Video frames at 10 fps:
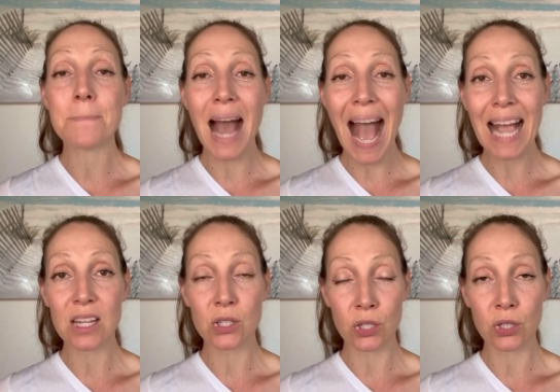
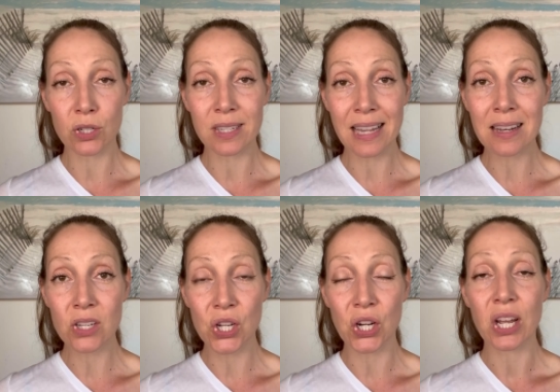back to your
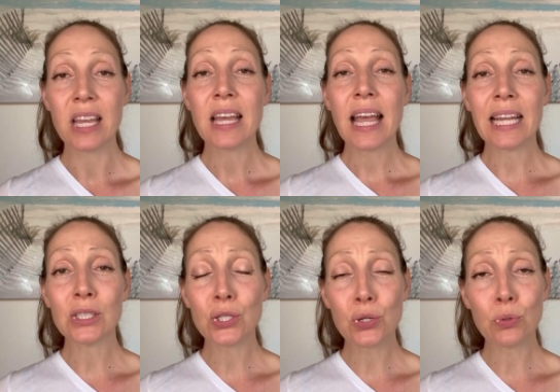center
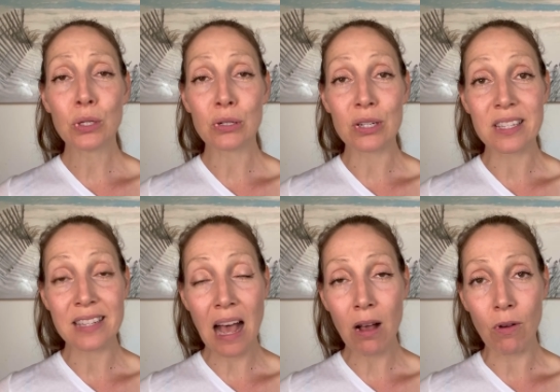and to
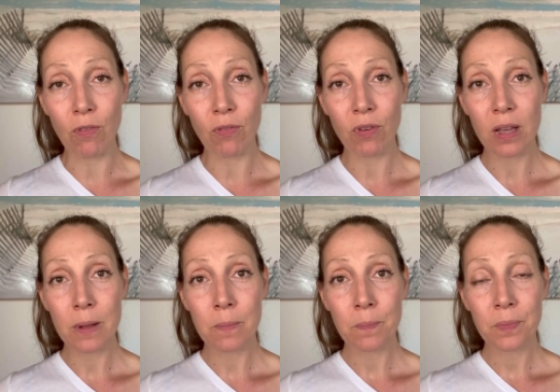yourself.
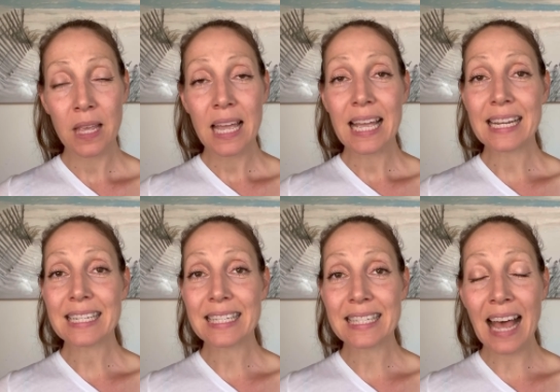And
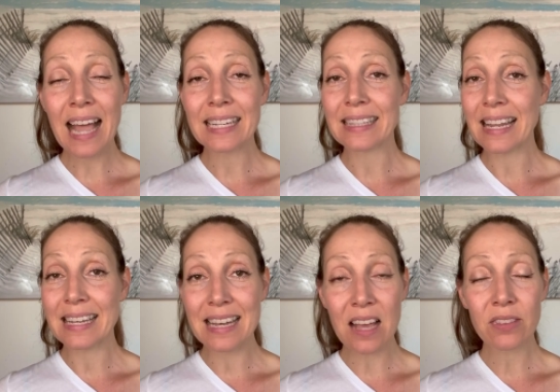decide that
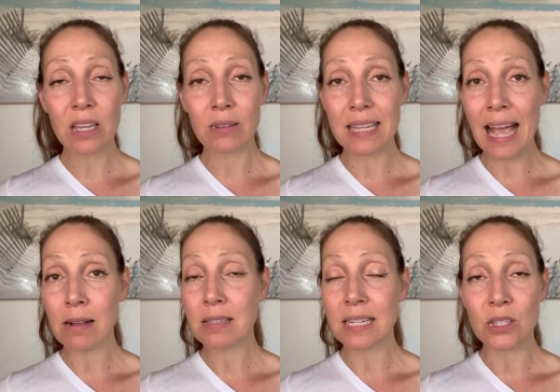nothing on the
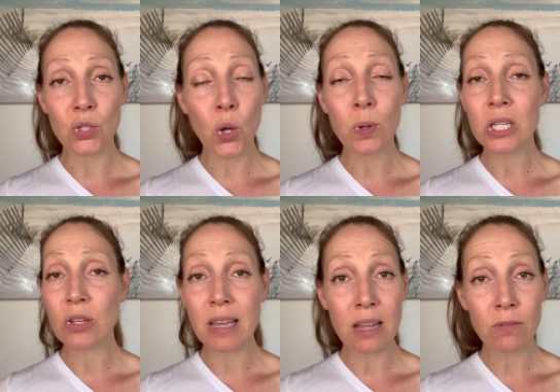outside is going
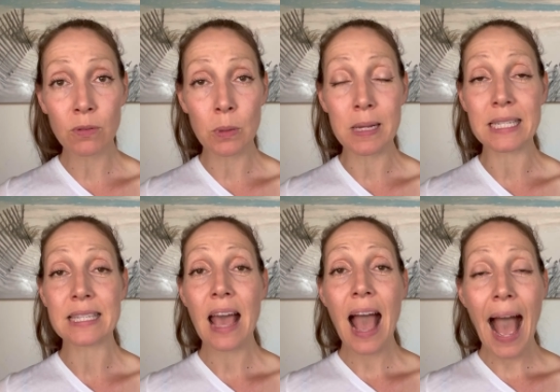to influence
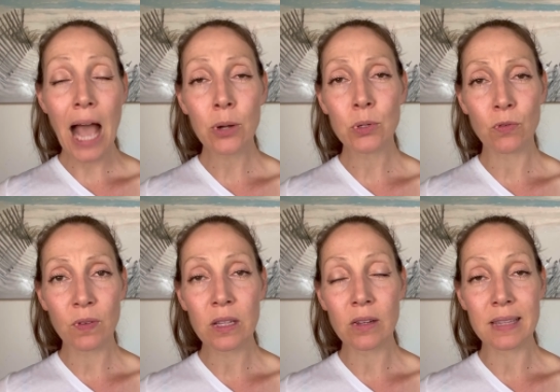how you
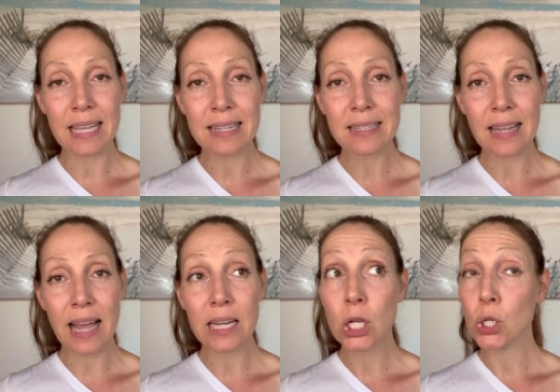feel on the
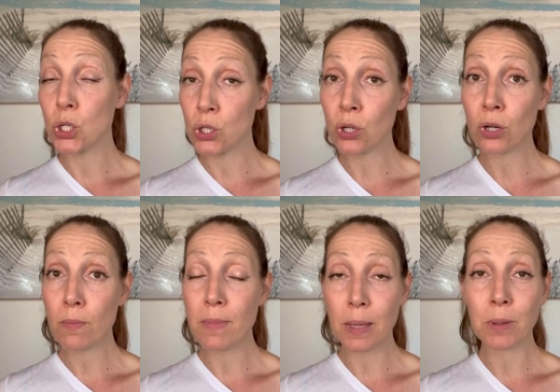inside. Sure,
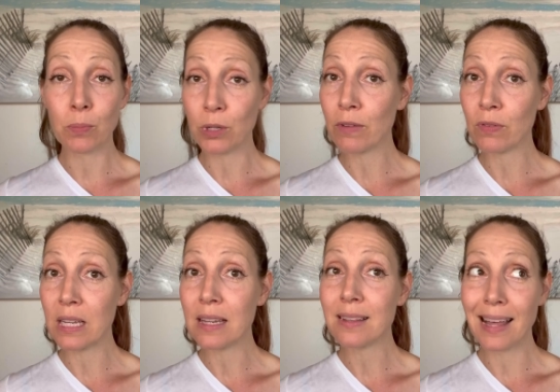maybe
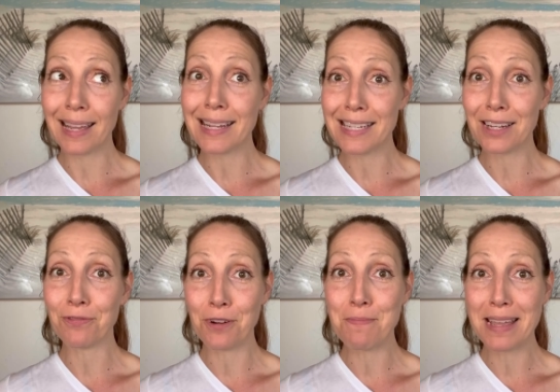briefly, like it did
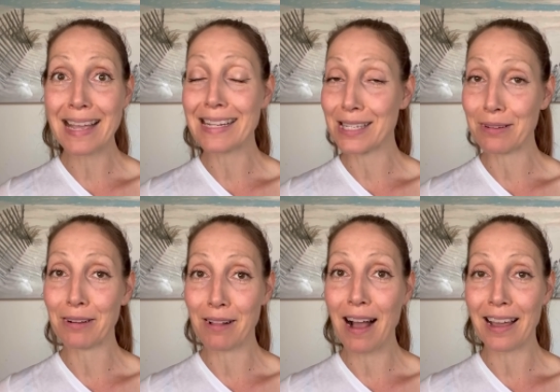for me at 2
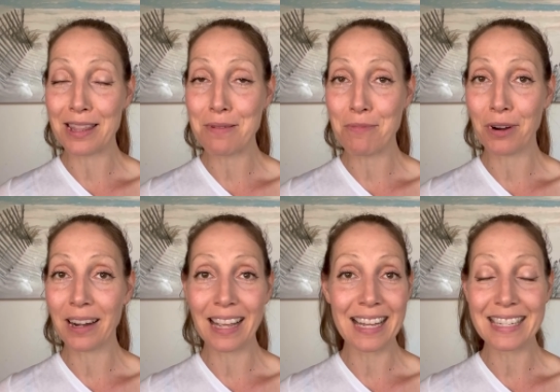o'clock in the
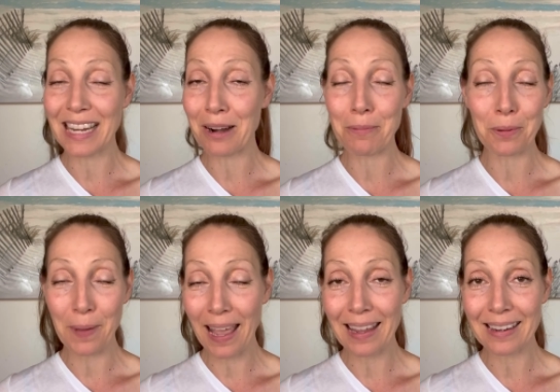morning in terrible
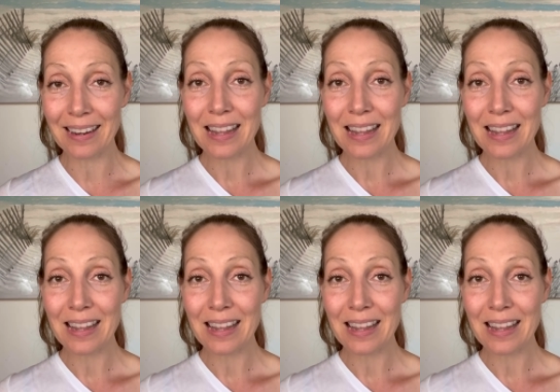pain.